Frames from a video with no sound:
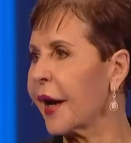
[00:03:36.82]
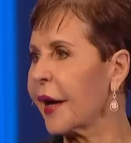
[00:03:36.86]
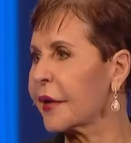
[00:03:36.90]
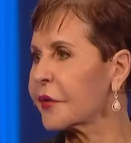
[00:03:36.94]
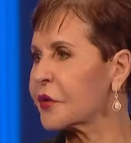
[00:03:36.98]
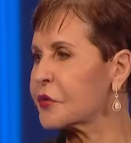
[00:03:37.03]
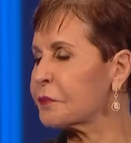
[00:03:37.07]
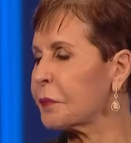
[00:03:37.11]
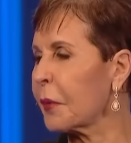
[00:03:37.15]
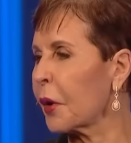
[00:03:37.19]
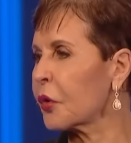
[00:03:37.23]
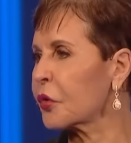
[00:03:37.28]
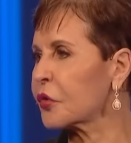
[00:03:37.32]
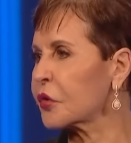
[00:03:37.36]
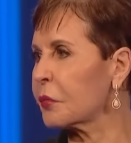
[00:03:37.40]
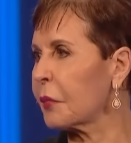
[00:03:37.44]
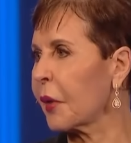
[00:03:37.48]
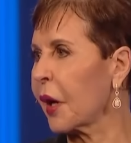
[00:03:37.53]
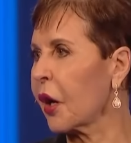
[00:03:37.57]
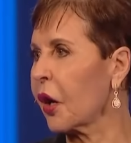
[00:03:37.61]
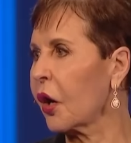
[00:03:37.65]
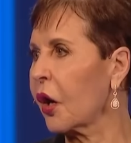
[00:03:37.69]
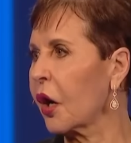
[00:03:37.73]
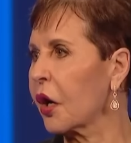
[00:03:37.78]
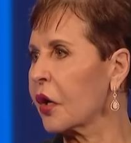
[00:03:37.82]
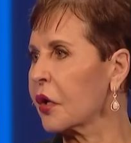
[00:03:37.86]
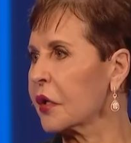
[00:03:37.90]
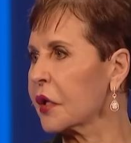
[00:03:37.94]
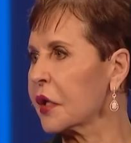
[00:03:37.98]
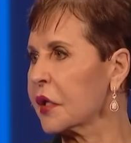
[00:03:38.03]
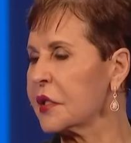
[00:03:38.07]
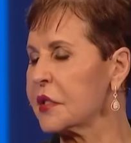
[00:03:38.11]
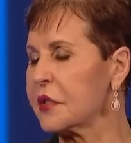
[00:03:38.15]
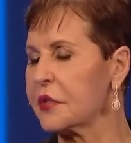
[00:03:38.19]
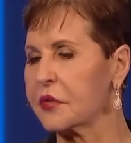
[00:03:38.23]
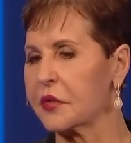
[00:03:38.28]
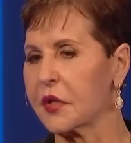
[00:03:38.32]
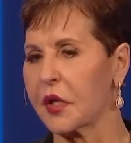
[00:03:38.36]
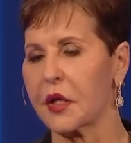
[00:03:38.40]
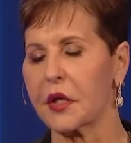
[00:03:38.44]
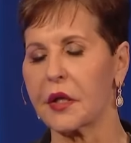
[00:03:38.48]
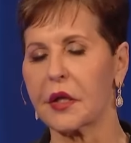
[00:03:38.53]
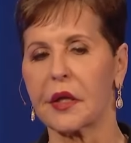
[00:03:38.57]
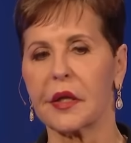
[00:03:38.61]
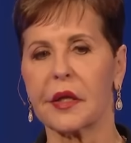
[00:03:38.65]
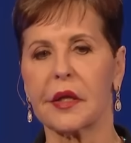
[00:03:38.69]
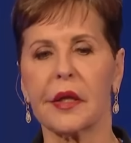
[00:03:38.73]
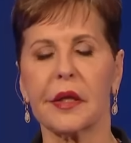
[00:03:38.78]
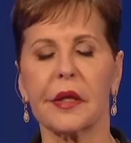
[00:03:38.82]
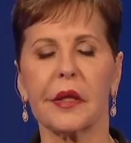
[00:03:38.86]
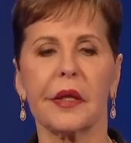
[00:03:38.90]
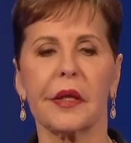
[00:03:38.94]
God spoke to my heart and He said,